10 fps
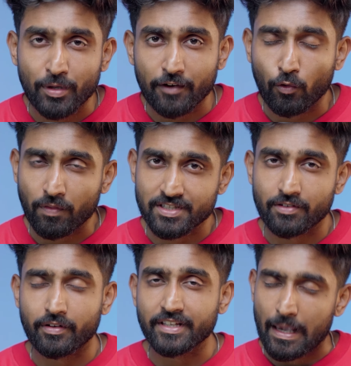Nubia phones
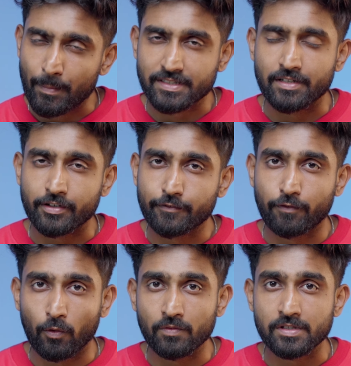are generally
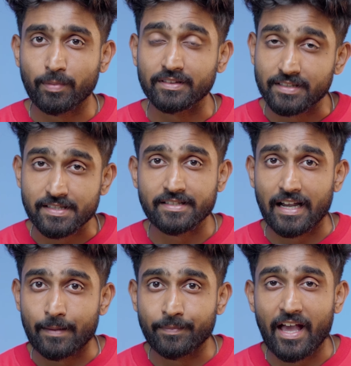gaming-centric phones, but this
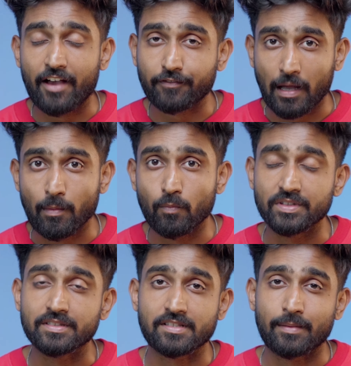time they have come
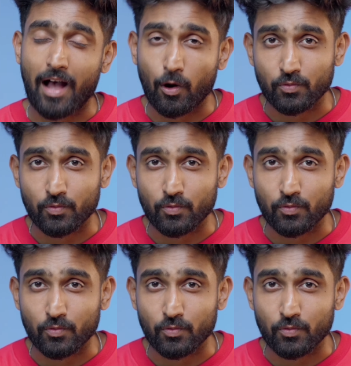up with some